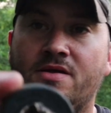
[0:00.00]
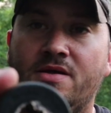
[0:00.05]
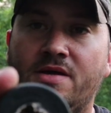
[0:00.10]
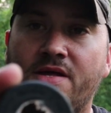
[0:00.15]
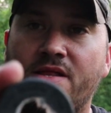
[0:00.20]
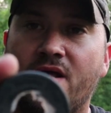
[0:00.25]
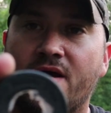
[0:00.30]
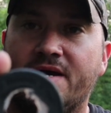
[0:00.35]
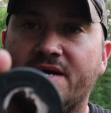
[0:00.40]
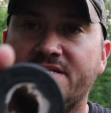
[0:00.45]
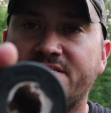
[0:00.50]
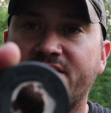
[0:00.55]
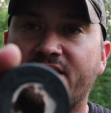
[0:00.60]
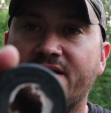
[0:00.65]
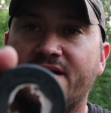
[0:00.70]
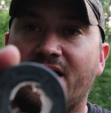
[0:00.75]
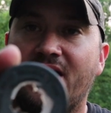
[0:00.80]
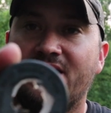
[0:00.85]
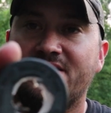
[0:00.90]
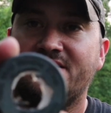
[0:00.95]
And like I
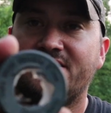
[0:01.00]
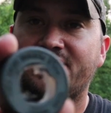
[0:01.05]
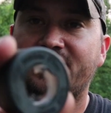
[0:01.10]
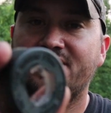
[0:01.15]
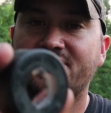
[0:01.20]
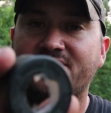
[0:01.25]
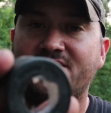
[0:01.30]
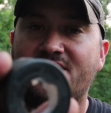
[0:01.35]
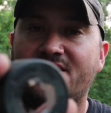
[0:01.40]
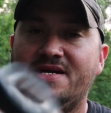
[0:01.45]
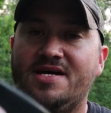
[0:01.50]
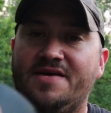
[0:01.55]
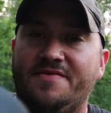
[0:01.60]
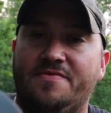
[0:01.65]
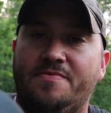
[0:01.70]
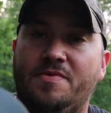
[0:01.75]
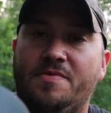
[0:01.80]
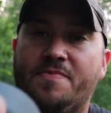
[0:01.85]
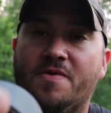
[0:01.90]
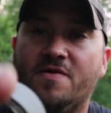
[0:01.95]
said, guys, it does not have
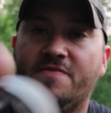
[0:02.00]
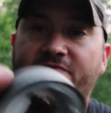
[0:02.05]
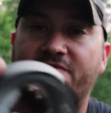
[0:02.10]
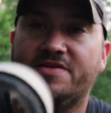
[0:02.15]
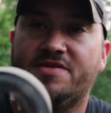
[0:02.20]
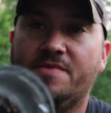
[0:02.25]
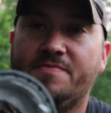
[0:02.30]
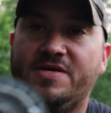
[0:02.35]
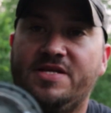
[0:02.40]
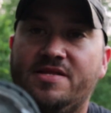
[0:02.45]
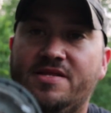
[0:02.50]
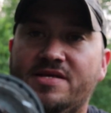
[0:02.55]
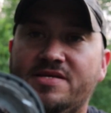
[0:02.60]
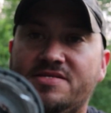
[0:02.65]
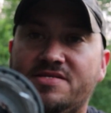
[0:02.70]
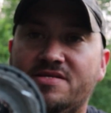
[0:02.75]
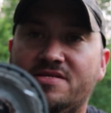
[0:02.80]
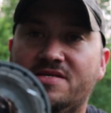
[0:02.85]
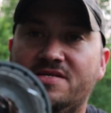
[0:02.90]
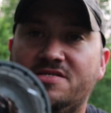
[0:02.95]
to be perfect. I mean,
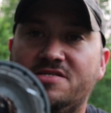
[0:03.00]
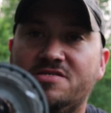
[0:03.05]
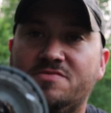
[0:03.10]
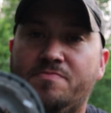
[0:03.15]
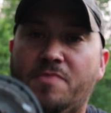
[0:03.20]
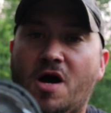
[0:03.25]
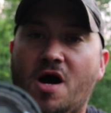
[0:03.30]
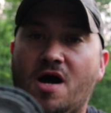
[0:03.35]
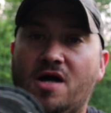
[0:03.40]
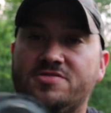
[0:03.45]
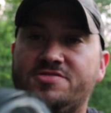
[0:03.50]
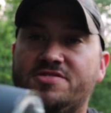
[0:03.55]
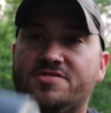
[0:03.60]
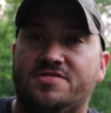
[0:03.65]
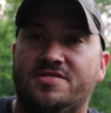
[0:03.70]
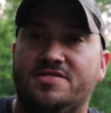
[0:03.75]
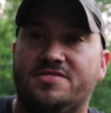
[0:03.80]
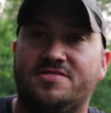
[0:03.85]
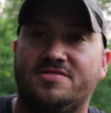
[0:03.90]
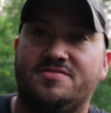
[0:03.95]
this is
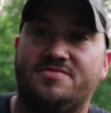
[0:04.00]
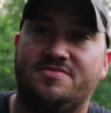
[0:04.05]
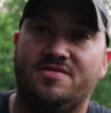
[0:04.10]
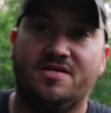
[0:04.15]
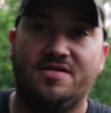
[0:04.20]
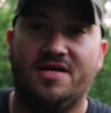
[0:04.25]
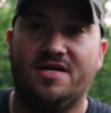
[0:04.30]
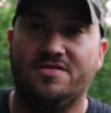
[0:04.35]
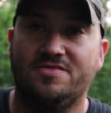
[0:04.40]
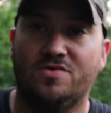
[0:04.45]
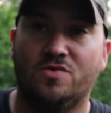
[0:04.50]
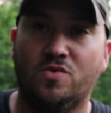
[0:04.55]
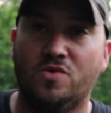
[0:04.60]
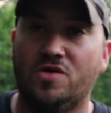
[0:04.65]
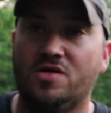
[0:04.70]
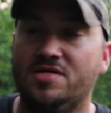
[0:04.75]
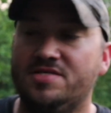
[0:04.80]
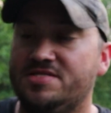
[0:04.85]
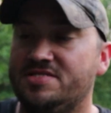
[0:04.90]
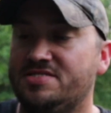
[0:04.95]
botched. This is done out in the
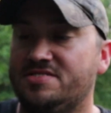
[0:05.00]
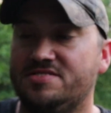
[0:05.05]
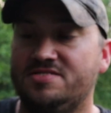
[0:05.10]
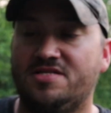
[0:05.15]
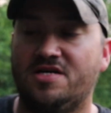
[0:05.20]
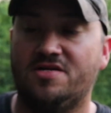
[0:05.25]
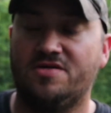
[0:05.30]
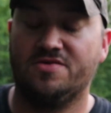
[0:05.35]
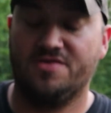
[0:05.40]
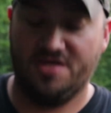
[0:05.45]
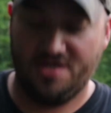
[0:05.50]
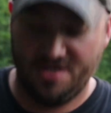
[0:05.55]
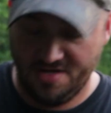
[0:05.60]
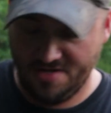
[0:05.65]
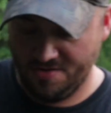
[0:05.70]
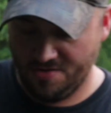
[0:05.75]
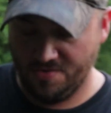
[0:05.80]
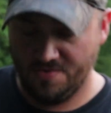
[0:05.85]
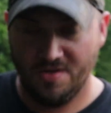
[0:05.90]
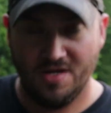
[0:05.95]
woods. This is done on the
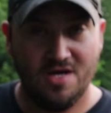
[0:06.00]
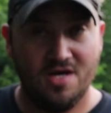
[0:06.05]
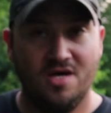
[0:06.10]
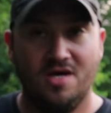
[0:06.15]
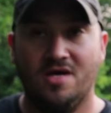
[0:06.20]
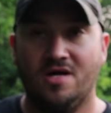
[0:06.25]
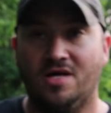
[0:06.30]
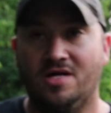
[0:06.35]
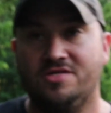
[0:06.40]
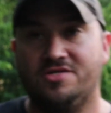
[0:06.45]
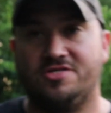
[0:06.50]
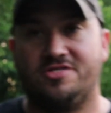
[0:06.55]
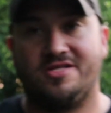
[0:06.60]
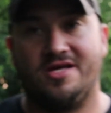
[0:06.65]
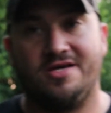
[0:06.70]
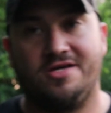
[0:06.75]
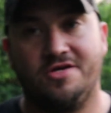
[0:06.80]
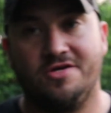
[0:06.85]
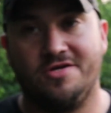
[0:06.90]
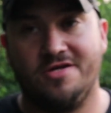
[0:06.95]
go. Just
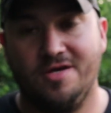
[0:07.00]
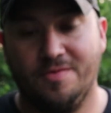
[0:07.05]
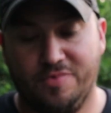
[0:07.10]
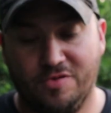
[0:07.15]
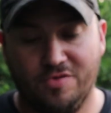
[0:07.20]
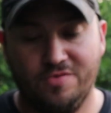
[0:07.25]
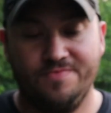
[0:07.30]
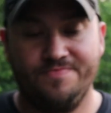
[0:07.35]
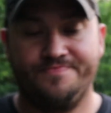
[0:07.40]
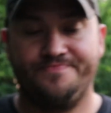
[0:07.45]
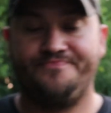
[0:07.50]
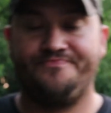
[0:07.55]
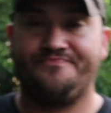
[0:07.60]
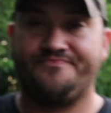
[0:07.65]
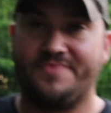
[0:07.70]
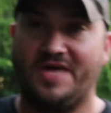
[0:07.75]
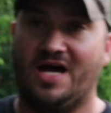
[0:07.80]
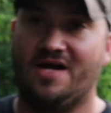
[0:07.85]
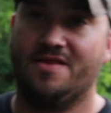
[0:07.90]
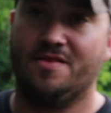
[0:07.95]
take your nipple
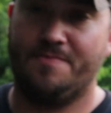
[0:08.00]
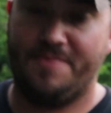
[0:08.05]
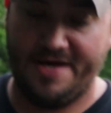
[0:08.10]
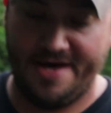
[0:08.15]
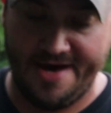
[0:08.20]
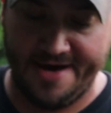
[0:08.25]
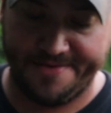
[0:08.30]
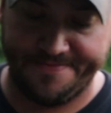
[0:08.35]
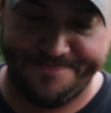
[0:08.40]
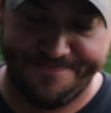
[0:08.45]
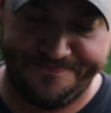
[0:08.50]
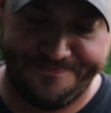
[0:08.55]
out of the pack.